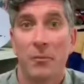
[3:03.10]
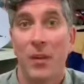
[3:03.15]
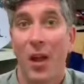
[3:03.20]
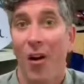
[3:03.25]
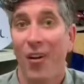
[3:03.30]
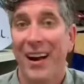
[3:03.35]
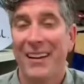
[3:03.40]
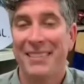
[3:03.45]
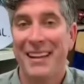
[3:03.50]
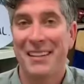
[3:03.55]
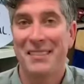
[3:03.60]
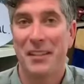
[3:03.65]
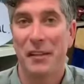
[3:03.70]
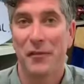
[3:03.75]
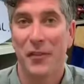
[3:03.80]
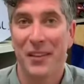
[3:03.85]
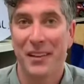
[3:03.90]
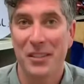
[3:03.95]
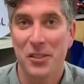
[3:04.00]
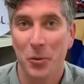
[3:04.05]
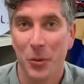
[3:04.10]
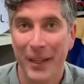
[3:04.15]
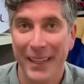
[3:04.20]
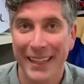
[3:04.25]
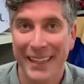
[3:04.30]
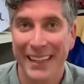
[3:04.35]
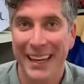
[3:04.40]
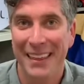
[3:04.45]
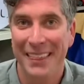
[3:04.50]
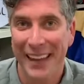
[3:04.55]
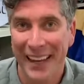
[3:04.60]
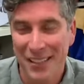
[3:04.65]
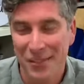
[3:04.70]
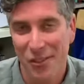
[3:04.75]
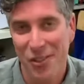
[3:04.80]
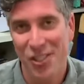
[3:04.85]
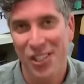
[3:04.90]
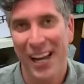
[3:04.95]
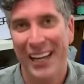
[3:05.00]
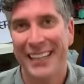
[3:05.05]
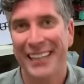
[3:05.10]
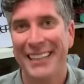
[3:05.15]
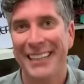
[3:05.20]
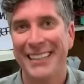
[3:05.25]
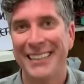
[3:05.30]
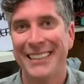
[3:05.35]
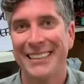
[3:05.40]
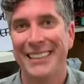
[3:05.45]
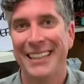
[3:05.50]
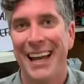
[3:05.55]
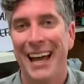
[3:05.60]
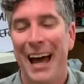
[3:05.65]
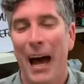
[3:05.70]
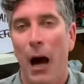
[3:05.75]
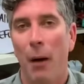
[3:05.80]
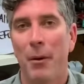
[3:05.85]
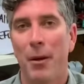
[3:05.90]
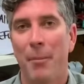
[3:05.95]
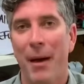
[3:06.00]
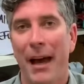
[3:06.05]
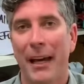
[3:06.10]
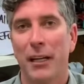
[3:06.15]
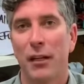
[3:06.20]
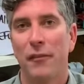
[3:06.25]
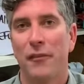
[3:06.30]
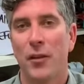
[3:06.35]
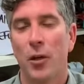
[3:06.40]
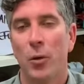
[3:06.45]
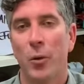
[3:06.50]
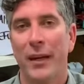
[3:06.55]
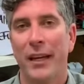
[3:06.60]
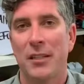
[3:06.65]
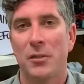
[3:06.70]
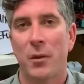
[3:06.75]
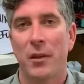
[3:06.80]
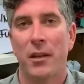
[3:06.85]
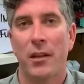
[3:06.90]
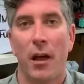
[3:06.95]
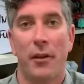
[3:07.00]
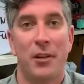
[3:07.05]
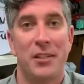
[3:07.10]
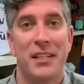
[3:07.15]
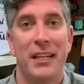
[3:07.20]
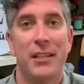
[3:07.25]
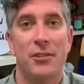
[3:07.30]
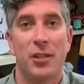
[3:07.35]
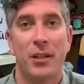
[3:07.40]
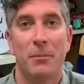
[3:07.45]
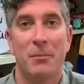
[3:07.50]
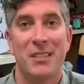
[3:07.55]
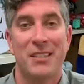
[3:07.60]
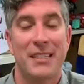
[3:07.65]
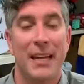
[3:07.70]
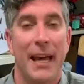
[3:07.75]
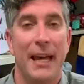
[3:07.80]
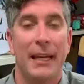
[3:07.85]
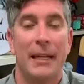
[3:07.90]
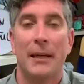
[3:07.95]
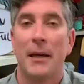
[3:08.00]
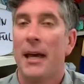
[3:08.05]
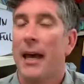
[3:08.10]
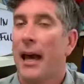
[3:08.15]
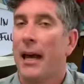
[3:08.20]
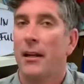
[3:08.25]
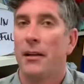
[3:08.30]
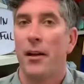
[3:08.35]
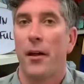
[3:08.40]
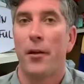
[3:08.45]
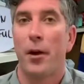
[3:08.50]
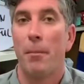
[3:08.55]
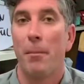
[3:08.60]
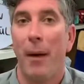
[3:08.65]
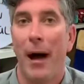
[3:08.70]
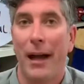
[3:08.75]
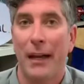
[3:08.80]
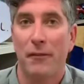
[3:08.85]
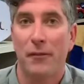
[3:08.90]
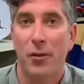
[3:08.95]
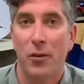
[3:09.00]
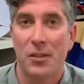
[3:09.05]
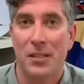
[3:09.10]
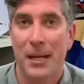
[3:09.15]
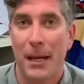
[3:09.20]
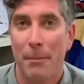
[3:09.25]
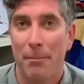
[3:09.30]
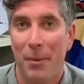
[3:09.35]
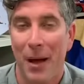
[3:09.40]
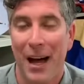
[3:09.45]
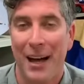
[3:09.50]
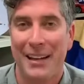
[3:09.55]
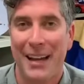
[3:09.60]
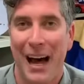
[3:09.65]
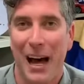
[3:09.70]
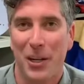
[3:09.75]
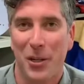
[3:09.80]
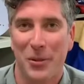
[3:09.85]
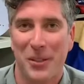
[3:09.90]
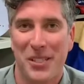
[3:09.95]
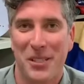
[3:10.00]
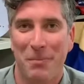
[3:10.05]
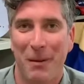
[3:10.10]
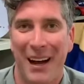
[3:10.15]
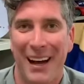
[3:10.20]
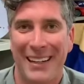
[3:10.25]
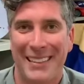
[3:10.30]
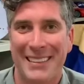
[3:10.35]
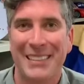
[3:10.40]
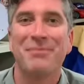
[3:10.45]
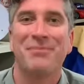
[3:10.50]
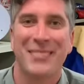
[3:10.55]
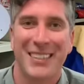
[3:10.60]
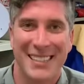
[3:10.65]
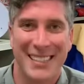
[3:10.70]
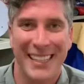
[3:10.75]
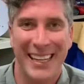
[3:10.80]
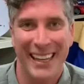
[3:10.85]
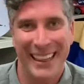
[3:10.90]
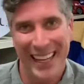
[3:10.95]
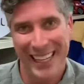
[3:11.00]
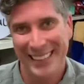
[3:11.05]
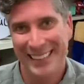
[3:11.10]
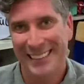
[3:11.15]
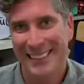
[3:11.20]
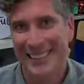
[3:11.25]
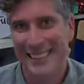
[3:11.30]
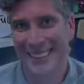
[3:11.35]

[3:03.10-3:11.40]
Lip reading: All right, that's it for this week. Thanks for checking in. I'll be back in a few weeks with another teaching mistake and another mindful tip on how to respond. See you then.